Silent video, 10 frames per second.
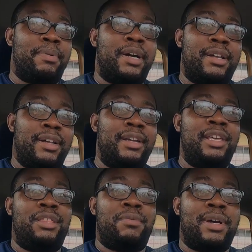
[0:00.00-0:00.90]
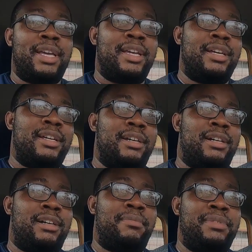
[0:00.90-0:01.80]
But either way,
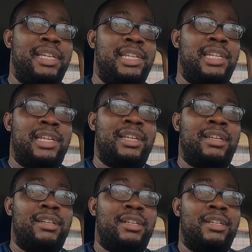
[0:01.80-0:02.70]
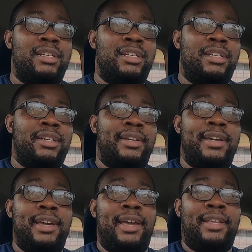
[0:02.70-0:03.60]
teaching
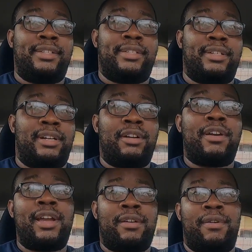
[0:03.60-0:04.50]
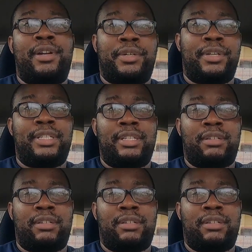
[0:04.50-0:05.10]
is a great career choice.